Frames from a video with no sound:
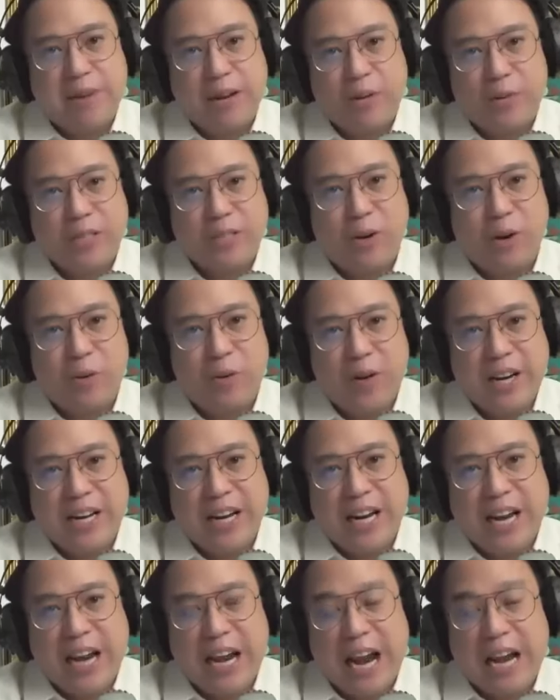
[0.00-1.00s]
was
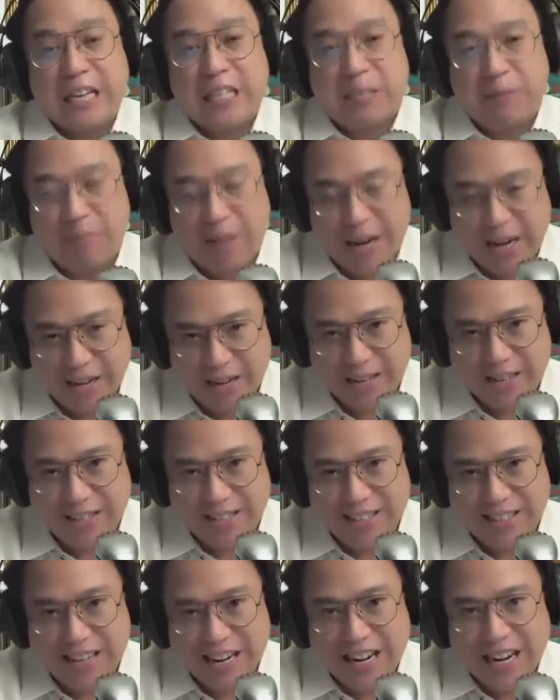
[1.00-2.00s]
already expired.
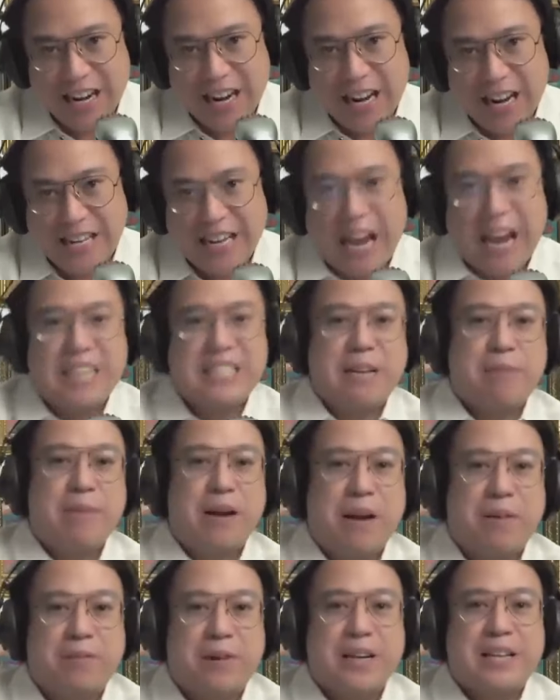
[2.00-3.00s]
The
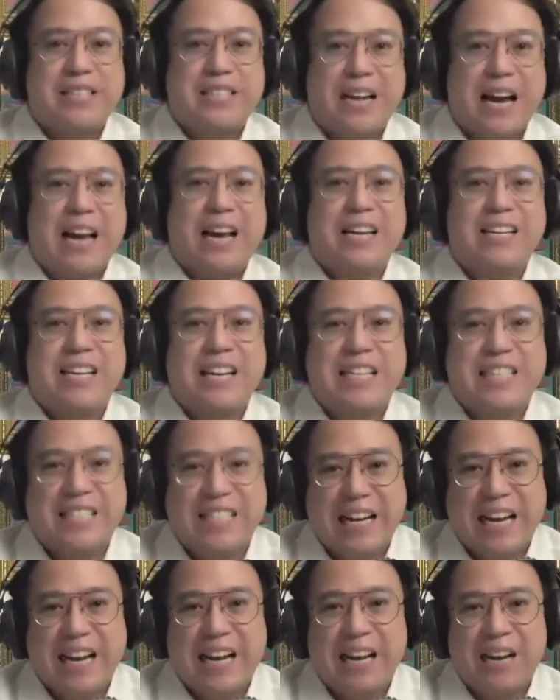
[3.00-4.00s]
SMNI franchise is
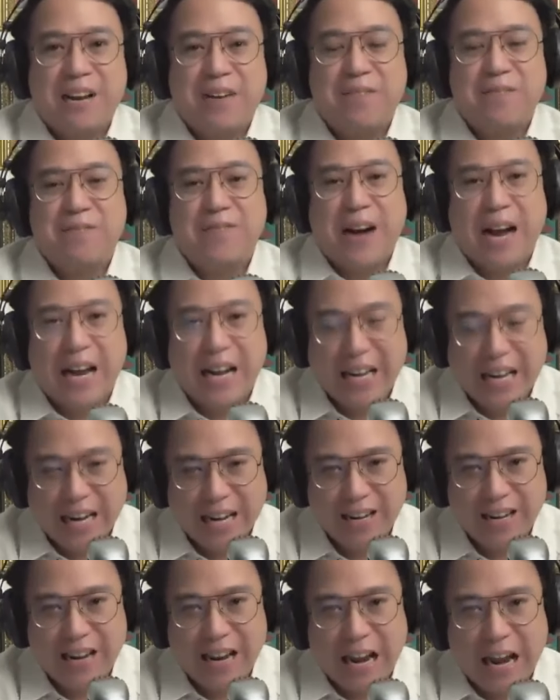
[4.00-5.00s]
still
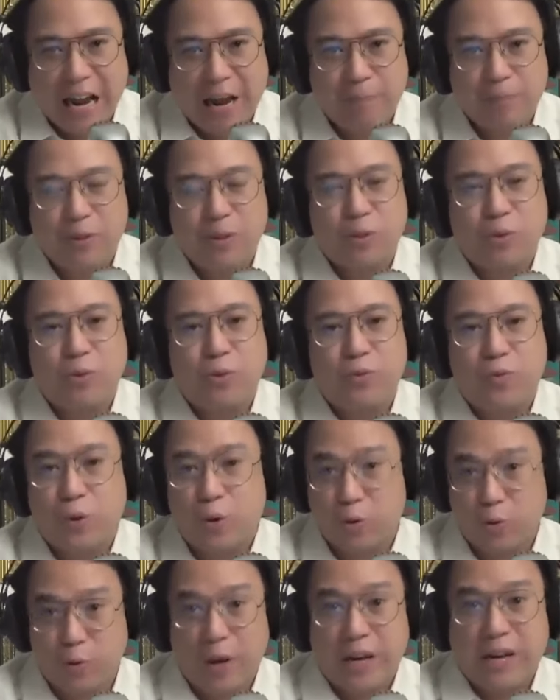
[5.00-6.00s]
valid up to
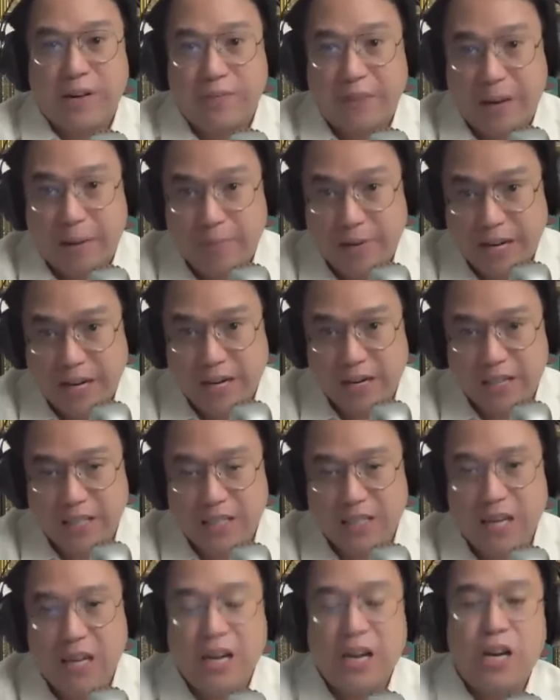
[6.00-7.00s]
for 25
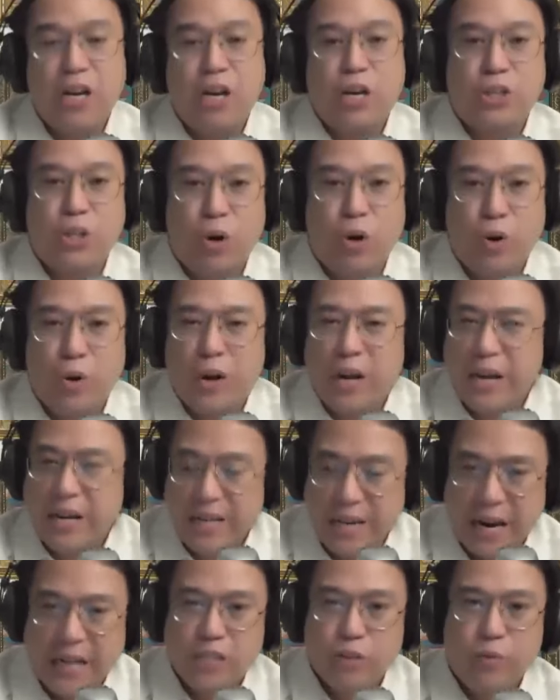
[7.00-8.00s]
years. So,
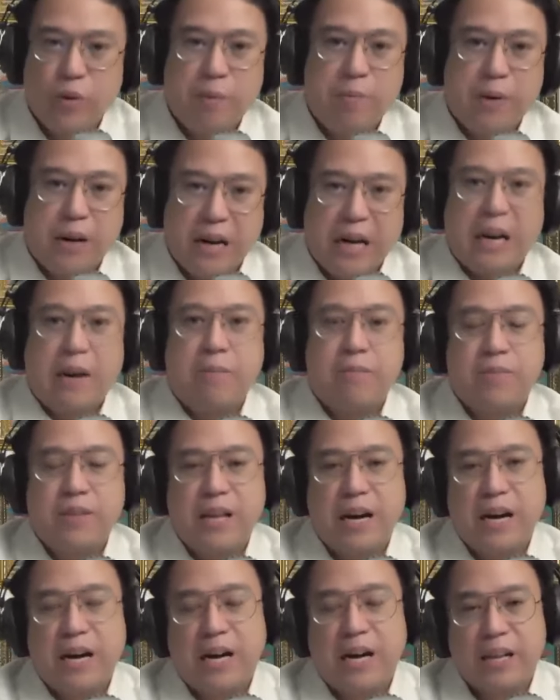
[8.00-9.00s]
yes, we believe
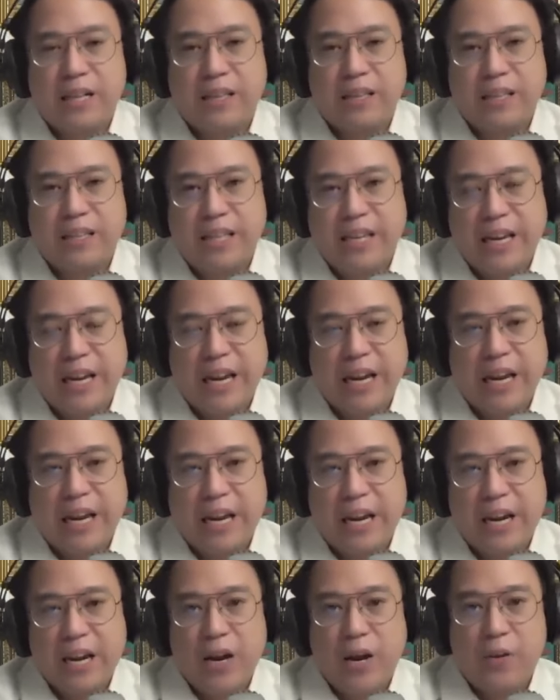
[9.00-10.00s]
that the
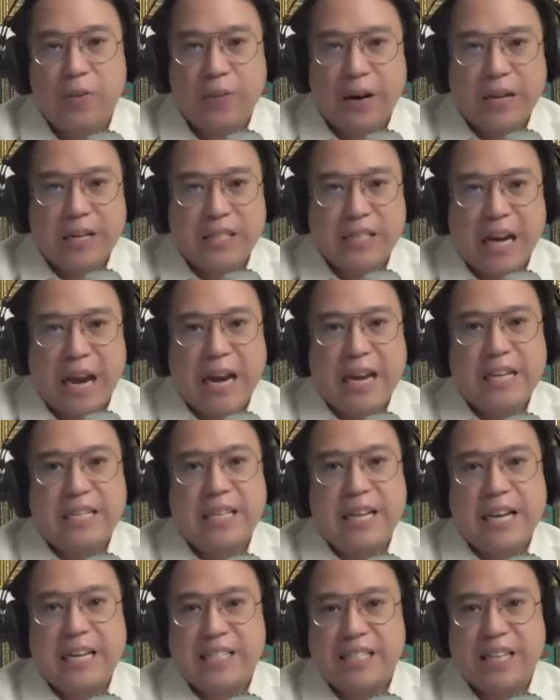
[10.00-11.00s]

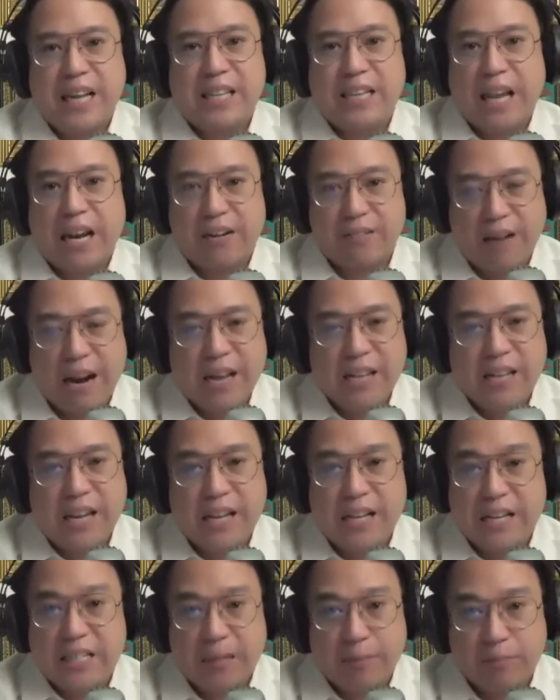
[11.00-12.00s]
franchise is not a right,
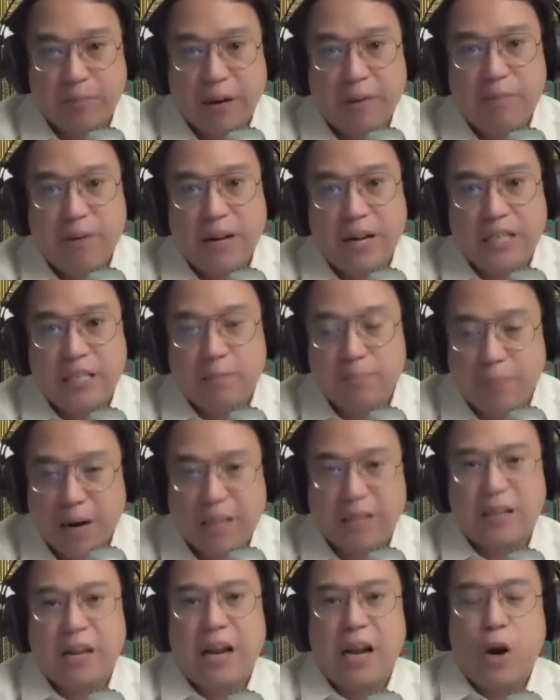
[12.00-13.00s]
it is a privilege. But
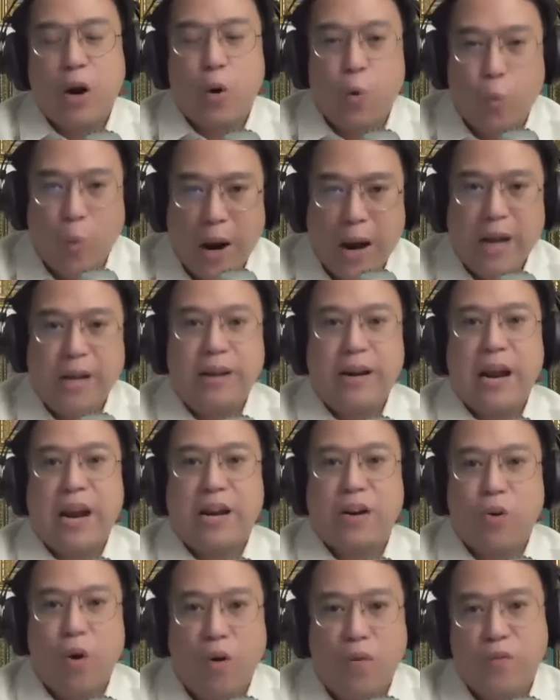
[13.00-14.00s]
when a
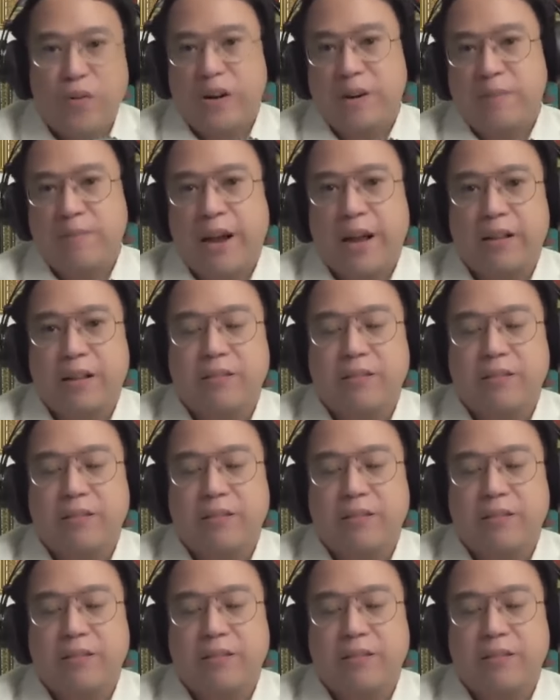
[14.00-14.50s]
government